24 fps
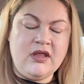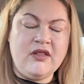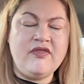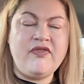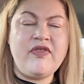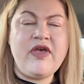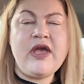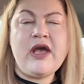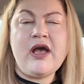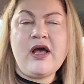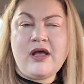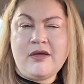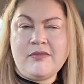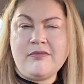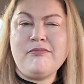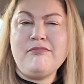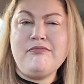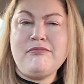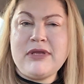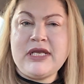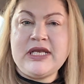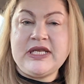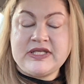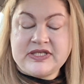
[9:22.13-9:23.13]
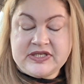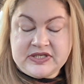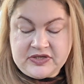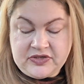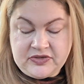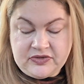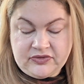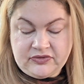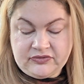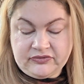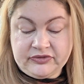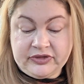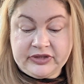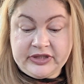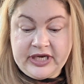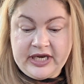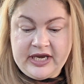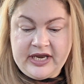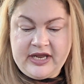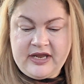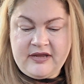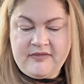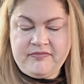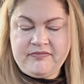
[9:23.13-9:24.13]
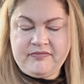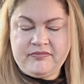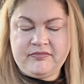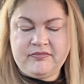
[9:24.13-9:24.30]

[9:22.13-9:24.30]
They are minuscule, really.